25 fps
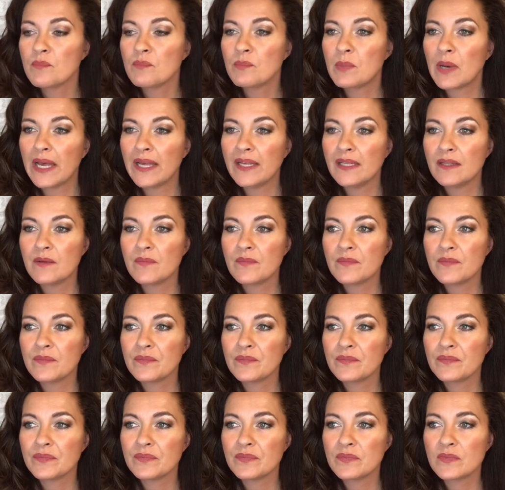But
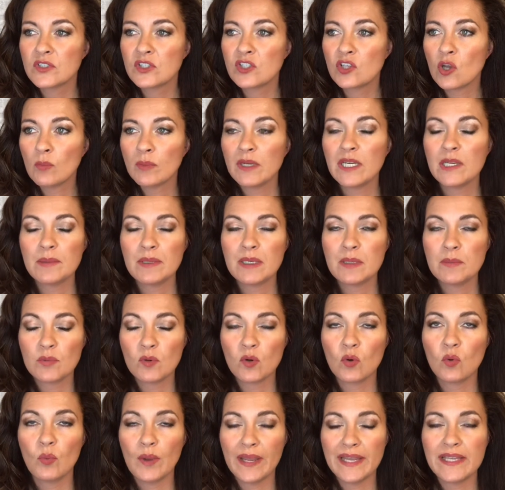so many
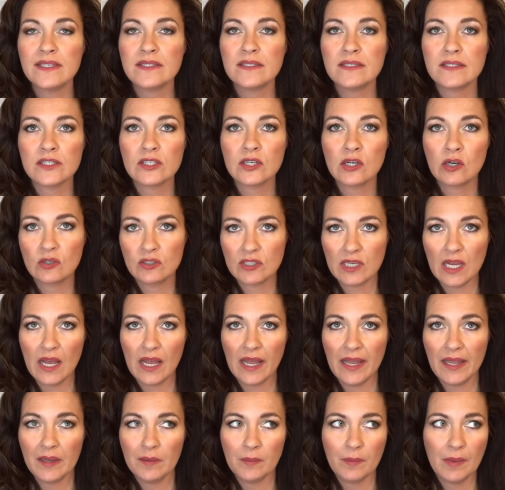people waste zero
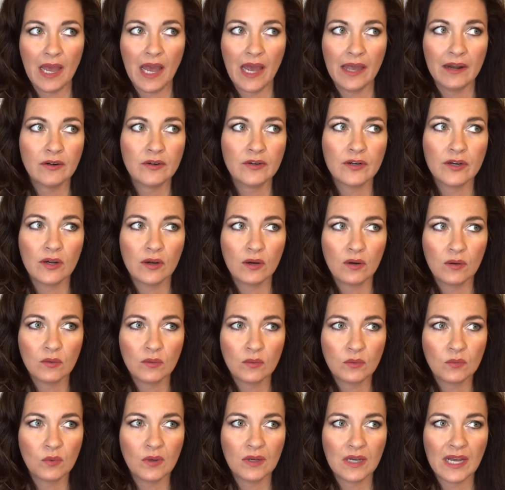time. I
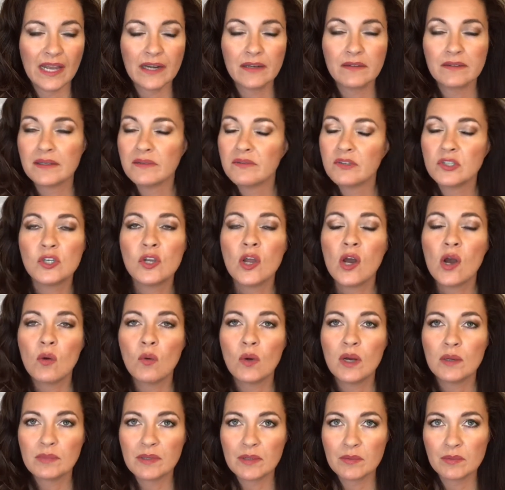don't even know
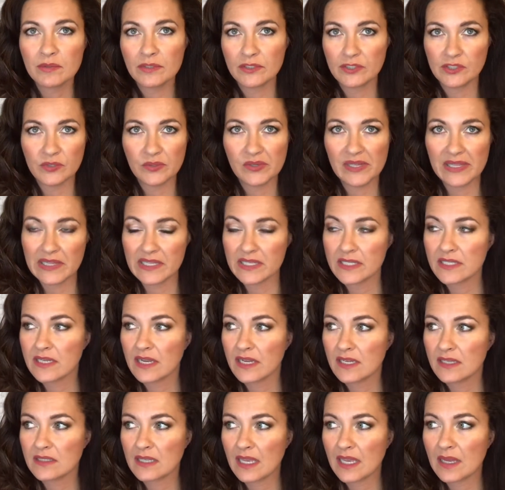what people are doing these
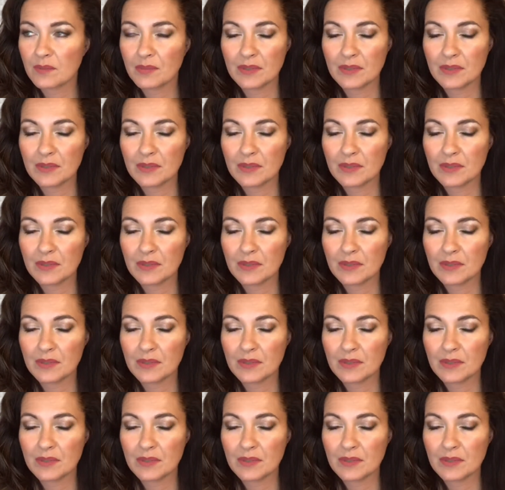days, like